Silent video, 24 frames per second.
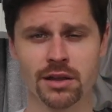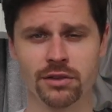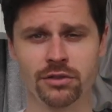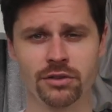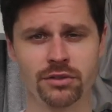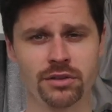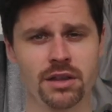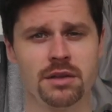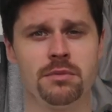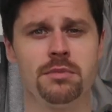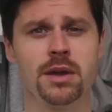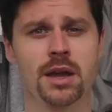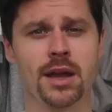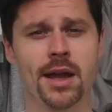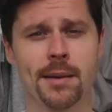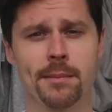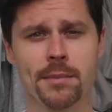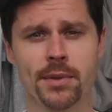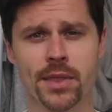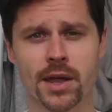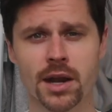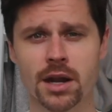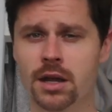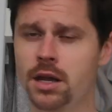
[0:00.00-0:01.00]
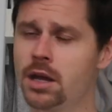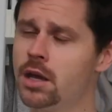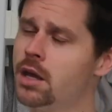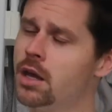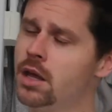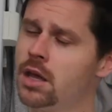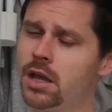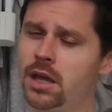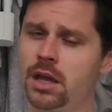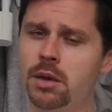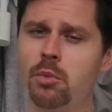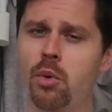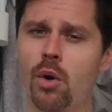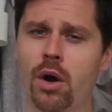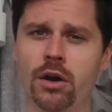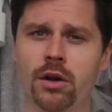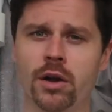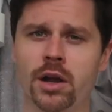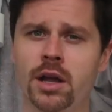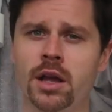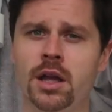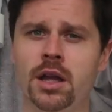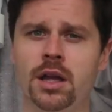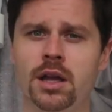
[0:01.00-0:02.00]
Let's just keep being empathetic, keep
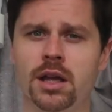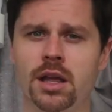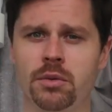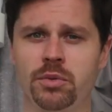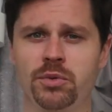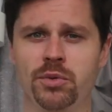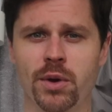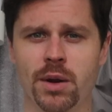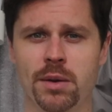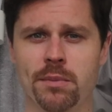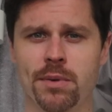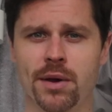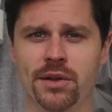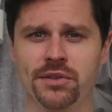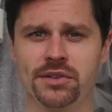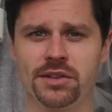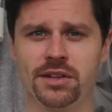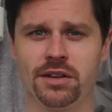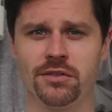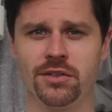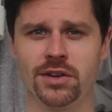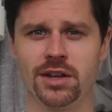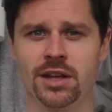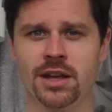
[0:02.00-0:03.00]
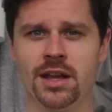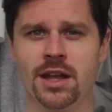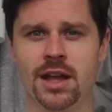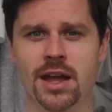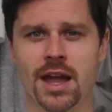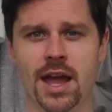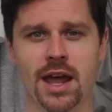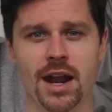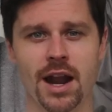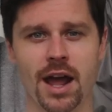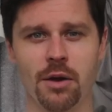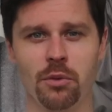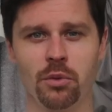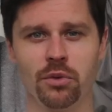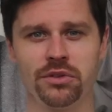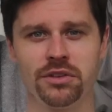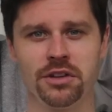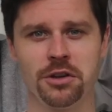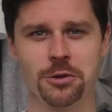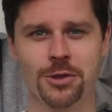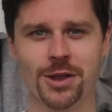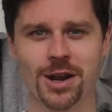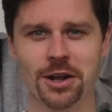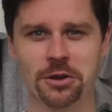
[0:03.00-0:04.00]
wandering, keep spreading positivity, and I will
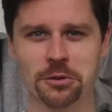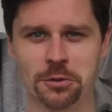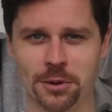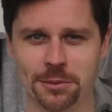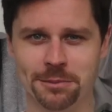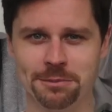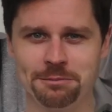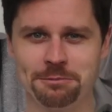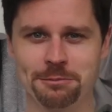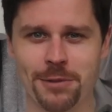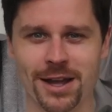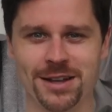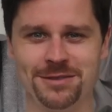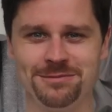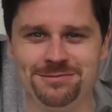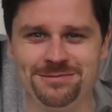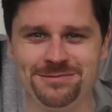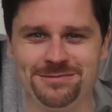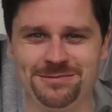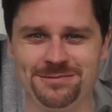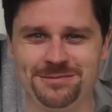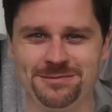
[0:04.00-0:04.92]
see you in the next one. Bye.